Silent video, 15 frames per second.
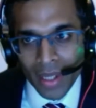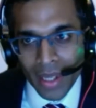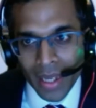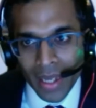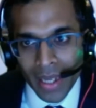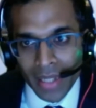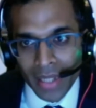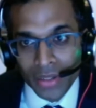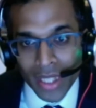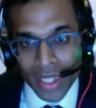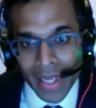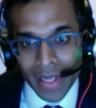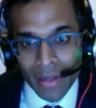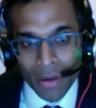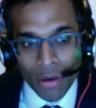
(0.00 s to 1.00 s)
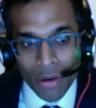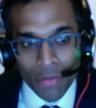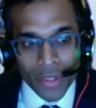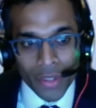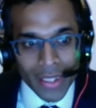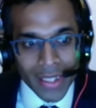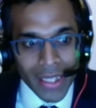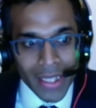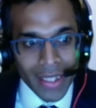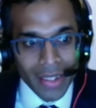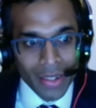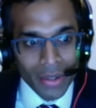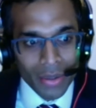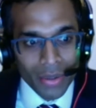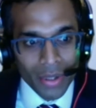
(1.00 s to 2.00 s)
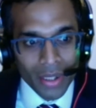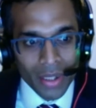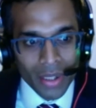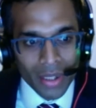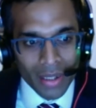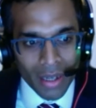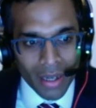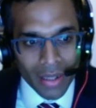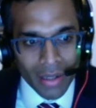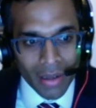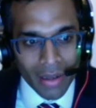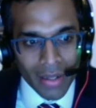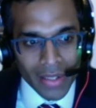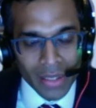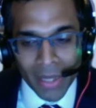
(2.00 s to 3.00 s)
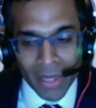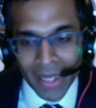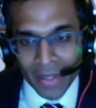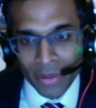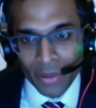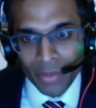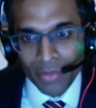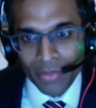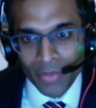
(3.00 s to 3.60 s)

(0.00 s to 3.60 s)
and chair of the EAU guidelines panel.